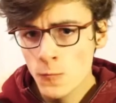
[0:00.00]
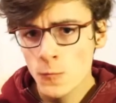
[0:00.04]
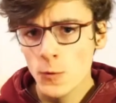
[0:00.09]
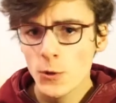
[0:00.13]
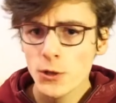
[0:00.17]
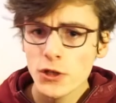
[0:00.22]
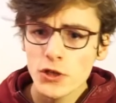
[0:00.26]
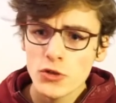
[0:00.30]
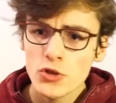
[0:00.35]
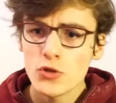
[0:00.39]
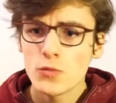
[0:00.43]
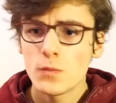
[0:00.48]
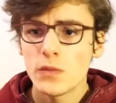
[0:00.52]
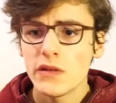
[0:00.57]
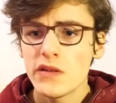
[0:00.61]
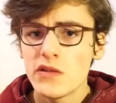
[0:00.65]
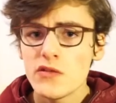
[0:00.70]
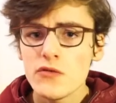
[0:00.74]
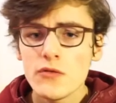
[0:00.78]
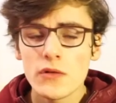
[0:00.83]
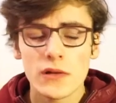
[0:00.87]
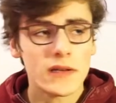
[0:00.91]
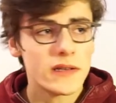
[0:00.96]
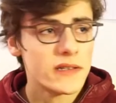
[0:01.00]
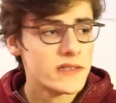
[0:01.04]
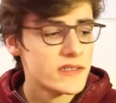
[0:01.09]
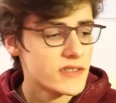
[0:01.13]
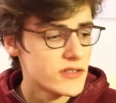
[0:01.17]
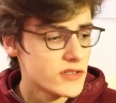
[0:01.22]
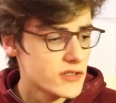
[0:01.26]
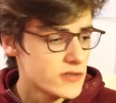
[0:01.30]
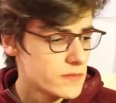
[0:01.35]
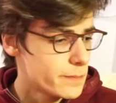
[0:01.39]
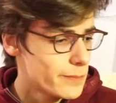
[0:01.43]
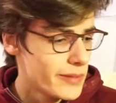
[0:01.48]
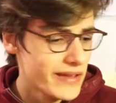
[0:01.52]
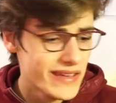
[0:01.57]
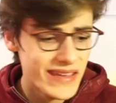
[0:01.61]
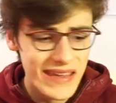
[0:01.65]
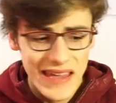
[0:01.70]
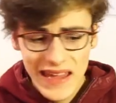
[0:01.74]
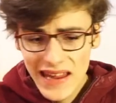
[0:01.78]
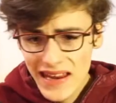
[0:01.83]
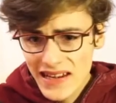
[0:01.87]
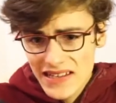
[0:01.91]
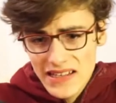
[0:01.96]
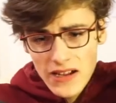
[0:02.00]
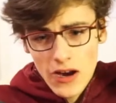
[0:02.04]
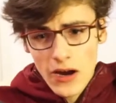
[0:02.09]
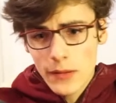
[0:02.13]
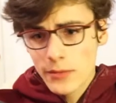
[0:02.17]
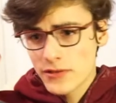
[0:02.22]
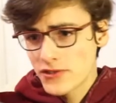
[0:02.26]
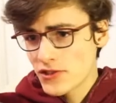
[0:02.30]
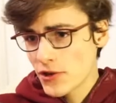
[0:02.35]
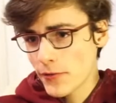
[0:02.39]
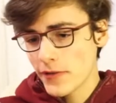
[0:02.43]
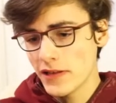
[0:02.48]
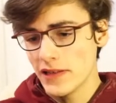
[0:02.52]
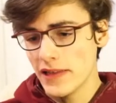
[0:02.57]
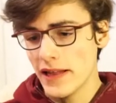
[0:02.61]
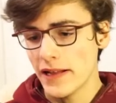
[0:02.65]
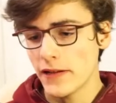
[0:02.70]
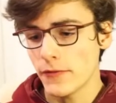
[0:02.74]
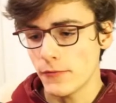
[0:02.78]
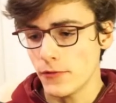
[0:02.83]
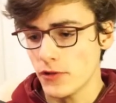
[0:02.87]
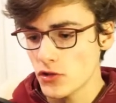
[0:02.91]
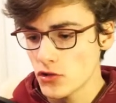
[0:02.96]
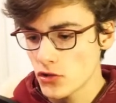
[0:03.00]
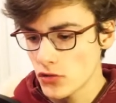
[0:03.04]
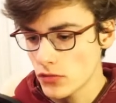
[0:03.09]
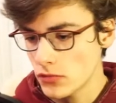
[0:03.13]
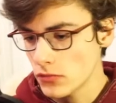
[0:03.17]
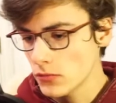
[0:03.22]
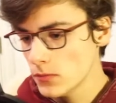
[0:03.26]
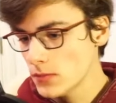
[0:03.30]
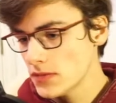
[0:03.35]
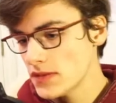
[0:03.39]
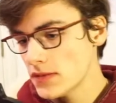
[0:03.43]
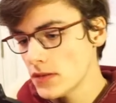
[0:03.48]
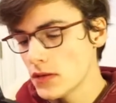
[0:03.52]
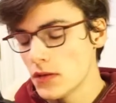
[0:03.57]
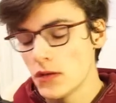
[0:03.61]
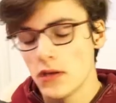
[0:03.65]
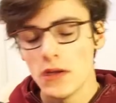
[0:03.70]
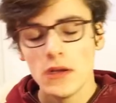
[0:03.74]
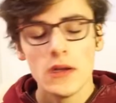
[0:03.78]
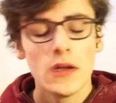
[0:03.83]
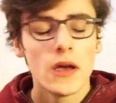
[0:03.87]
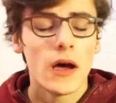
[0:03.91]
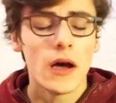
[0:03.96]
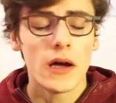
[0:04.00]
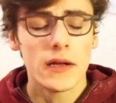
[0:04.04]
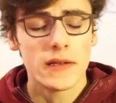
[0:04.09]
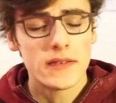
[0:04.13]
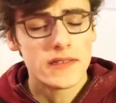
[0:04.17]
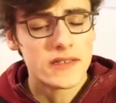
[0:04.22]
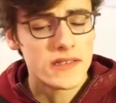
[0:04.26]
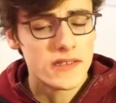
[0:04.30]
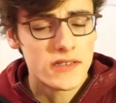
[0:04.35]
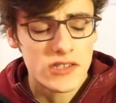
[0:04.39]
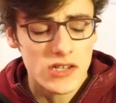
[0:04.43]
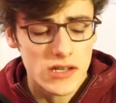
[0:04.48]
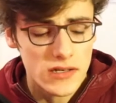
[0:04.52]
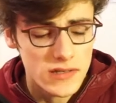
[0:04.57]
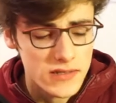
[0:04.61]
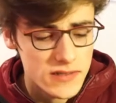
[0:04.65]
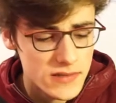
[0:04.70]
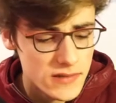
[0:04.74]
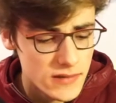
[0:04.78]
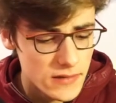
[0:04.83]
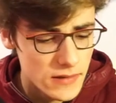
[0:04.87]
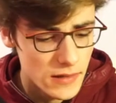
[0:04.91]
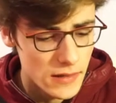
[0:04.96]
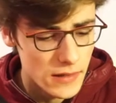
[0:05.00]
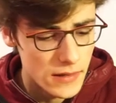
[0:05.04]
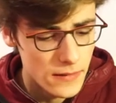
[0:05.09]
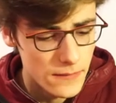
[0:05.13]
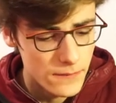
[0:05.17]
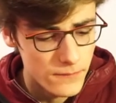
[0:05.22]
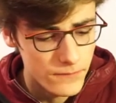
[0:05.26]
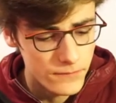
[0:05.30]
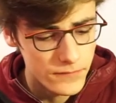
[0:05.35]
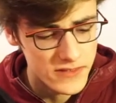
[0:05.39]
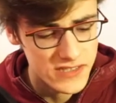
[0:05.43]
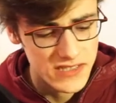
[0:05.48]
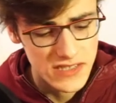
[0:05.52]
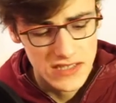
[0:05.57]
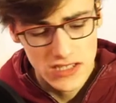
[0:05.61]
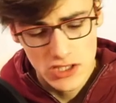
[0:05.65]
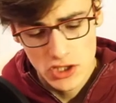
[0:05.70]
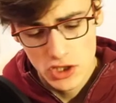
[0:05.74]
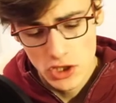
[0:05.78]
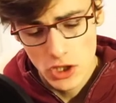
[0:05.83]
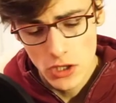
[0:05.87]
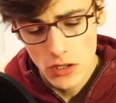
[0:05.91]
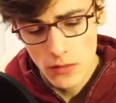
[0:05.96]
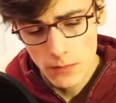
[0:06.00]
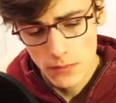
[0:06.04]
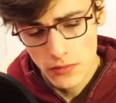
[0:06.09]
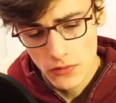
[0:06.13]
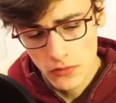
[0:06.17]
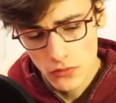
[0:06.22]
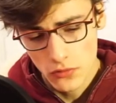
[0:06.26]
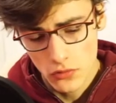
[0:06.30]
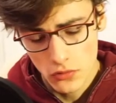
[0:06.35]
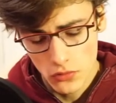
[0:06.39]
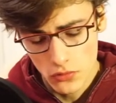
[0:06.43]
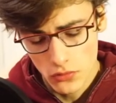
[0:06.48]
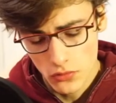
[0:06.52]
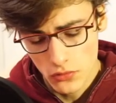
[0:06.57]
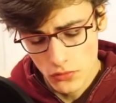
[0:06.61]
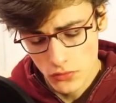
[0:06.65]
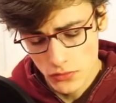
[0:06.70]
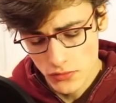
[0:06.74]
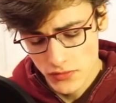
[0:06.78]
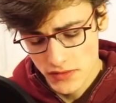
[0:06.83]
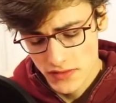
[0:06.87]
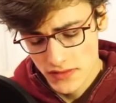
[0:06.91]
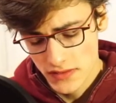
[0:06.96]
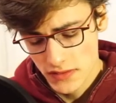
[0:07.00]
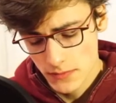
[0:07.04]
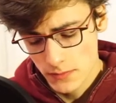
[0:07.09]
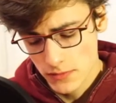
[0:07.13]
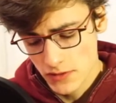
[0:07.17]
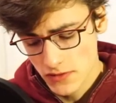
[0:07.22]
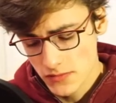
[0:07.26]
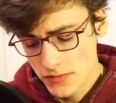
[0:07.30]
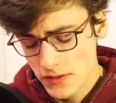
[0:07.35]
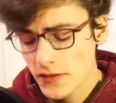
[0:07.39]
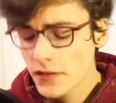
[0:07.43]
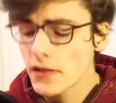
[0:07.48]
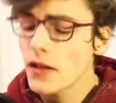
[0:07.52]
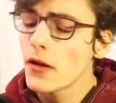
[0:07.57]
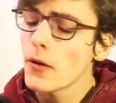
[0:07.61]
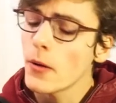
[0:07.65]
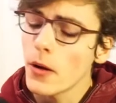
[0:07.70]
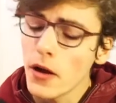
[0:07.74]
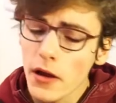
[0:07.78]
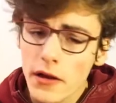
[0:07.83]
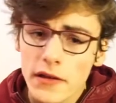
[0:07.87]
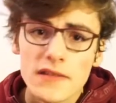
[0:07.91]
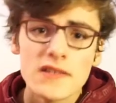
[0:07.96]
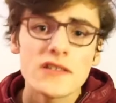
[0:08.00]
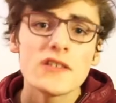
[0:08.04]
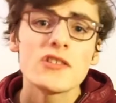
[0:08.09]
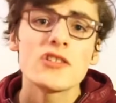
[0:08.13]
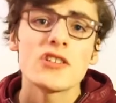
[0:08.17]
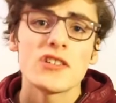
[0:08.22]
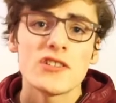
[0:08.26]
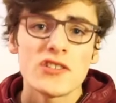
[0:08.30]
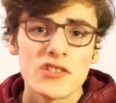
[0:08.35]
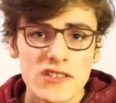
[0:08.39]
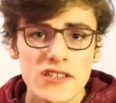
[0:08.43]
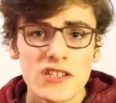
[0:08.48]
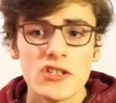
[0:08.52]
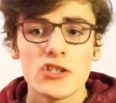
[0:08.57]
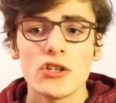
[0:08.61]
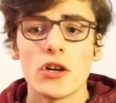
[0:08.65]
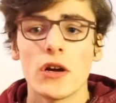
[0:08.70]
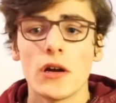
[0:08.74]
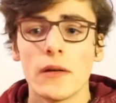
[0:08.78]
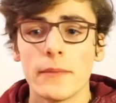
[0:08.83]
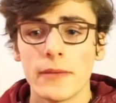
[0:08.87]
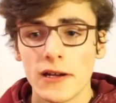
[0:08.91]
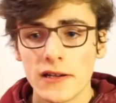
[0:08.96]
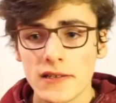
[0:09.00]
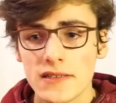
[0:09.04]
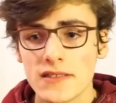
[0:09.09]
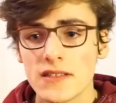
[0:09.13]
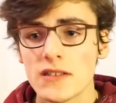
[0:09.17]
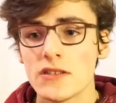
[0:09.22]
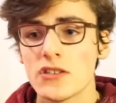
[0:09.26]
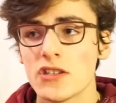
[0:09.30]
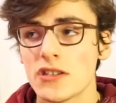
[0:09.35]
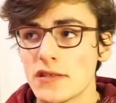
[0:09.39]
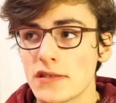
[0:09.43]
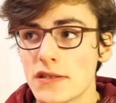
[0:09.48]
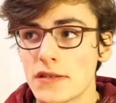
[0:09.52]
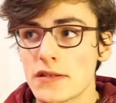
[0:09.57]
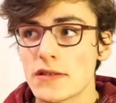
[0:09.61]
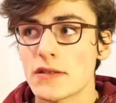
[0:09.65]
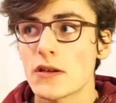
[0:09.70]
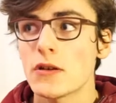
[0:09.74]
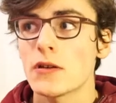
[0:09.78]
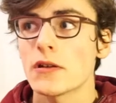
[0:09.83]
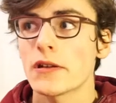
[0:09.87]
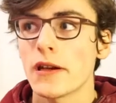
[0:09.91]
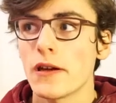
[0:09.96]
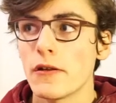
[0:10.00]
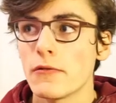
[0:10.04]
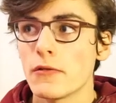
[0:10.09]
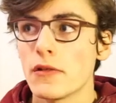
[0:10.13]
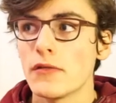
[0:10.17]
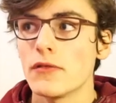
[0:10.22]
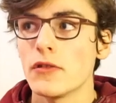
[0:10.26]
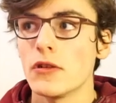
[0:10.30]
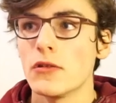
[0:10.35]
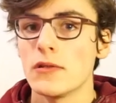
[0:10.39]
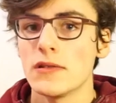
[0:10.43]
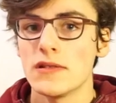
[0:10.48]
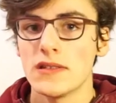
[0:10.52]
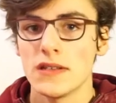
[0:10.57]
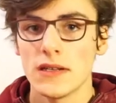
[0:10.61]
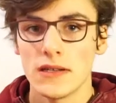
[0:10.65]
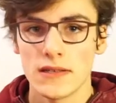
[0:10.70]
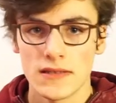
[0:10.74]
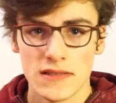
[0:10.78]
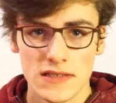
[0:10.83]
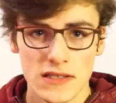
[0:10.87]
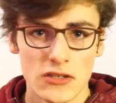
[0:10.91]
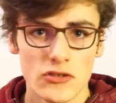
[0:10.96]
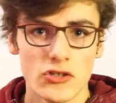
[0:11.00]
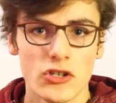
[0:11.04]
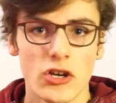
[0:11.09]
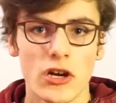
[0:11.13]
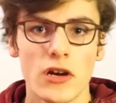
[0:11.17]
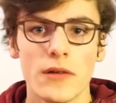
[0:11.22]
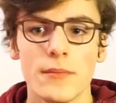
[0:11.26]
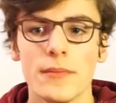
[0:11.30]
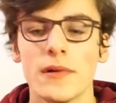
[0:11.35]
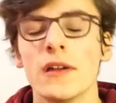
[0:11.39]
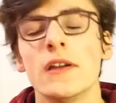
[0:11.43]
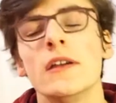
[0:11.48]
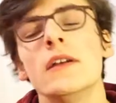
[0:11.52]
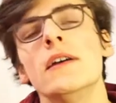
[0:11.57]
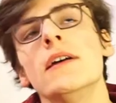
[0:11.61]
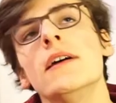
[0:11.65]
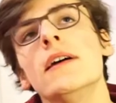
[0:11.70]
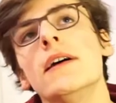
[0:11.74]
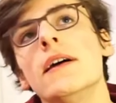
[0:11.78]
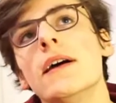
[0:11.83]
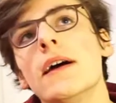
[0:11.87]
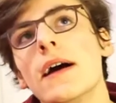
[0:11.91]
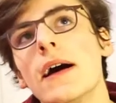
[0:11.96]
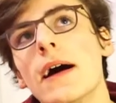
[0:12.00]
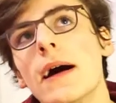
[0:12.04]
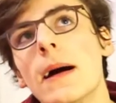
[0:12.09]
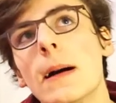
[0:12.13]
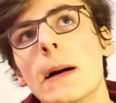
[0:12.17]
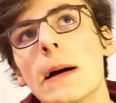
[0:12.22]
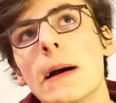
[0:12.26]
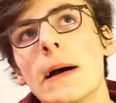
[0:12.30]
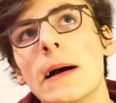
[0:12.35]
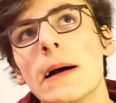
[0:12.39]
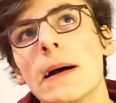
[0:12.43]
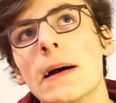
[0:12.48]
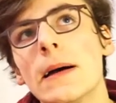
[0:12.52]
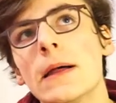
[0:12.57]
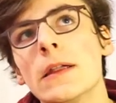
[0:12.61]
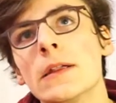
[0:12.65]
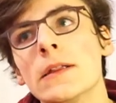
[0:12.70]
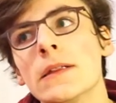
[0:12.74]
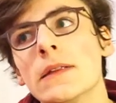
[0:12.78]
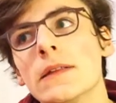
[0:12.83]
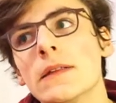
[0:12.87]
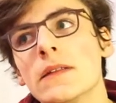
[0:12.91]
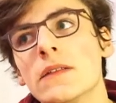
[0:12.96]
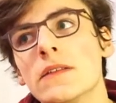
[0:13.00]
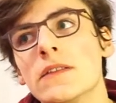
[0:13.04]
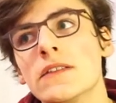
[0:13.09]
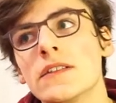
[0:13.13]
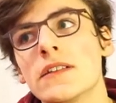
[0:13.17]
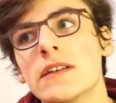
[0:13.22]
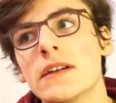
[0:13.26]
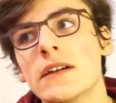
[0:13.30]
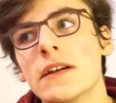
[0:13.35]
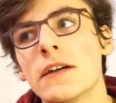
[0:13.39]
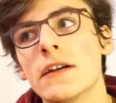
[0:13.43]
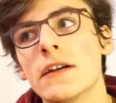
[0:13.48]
what you should be doing is just pick any arbitrary language. Oops. I'd suggest C# or C++. No, I'd suggest C#. I'd suggest starting out with Unity and C#. And